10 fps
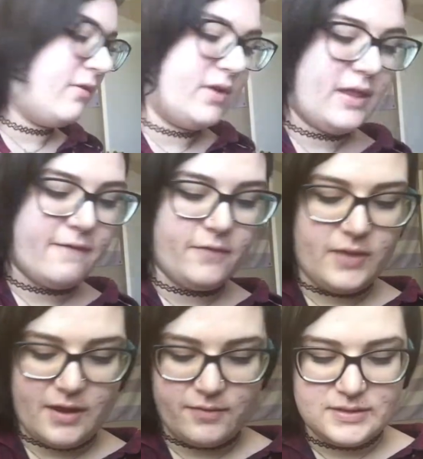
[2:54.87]
getting rid of that for
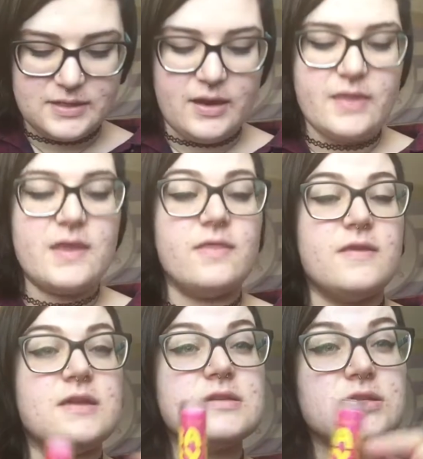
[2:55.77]
that reason. And then
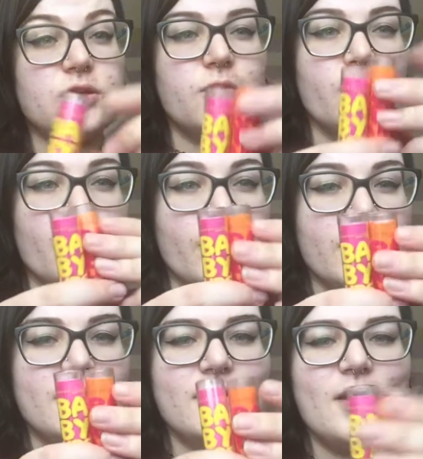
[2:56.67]
these two,
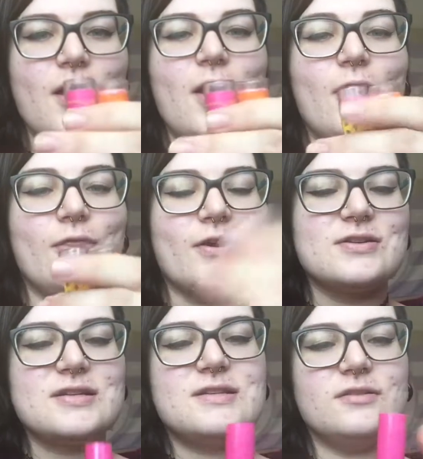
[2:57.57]

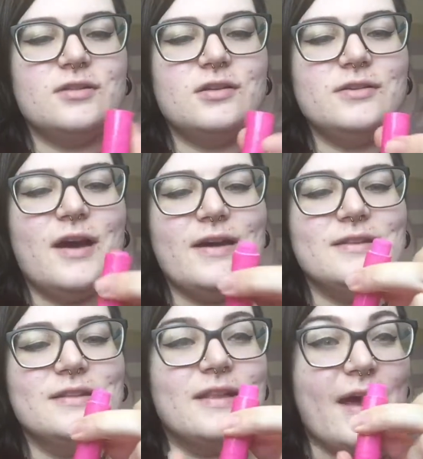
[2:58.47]
there's still a
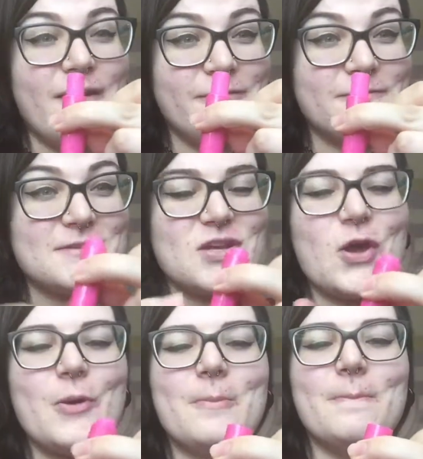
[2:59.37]
lot left,
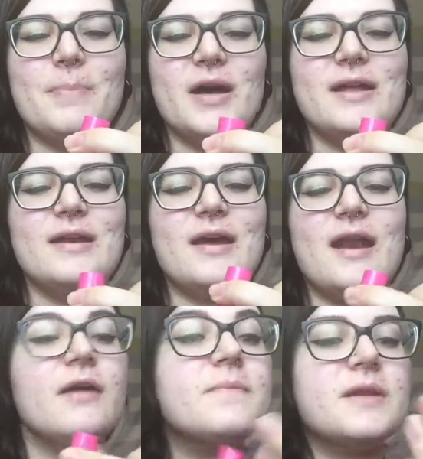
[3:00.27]
and I've